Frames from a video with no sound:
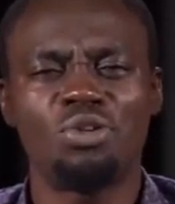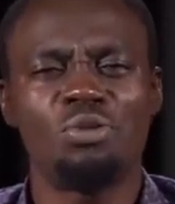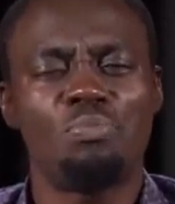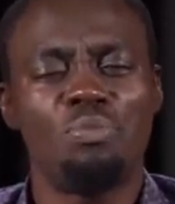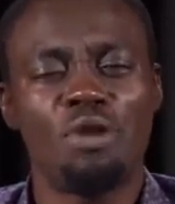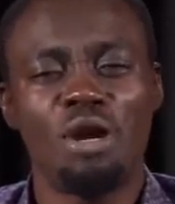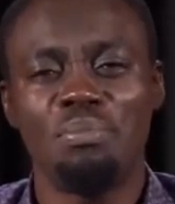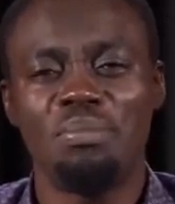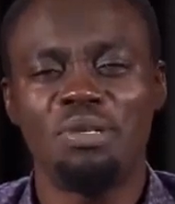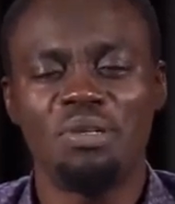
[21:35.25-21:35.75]
you're
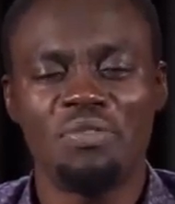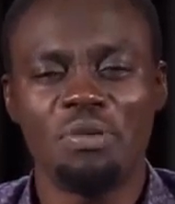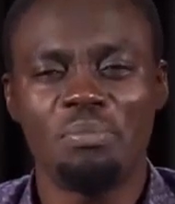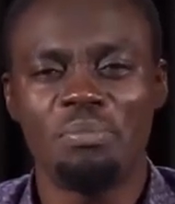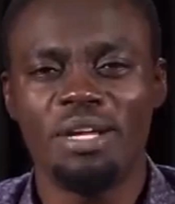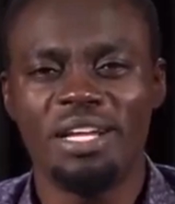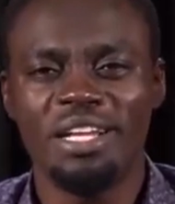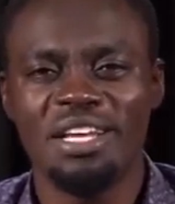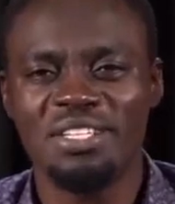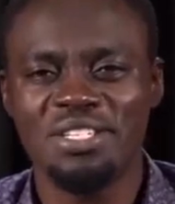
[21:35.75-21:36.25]
probably
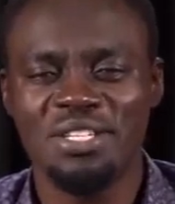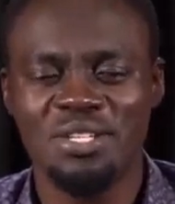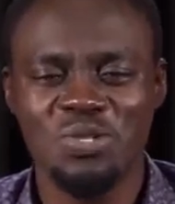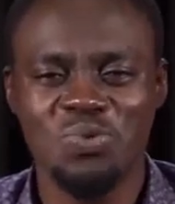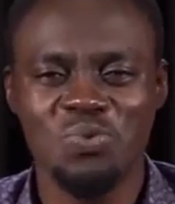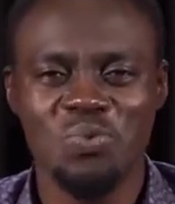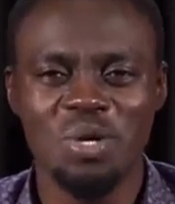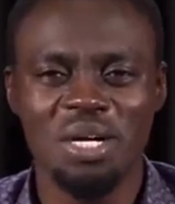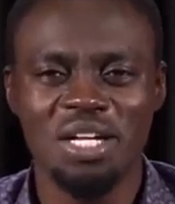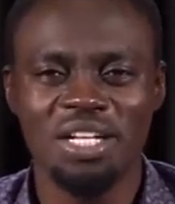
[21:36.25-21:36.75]
rebellious as
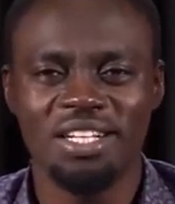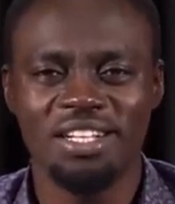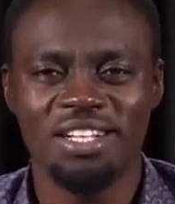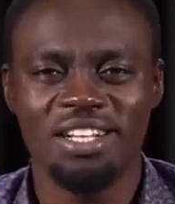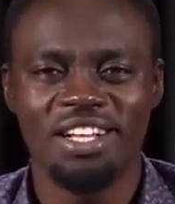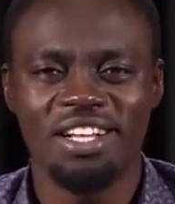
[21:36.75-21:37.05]
well.